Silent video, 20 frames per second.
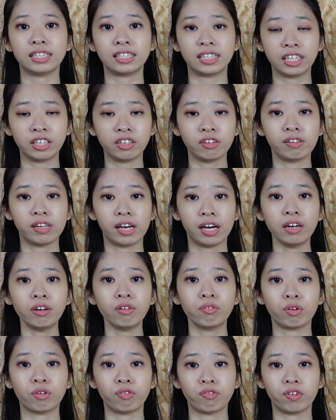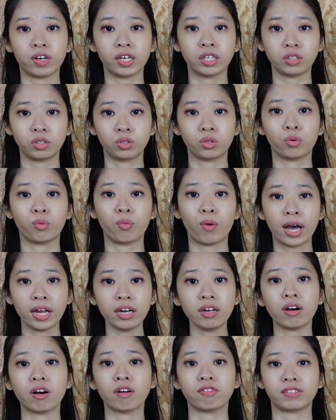singular refers to
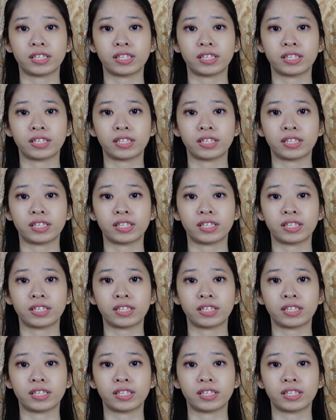one of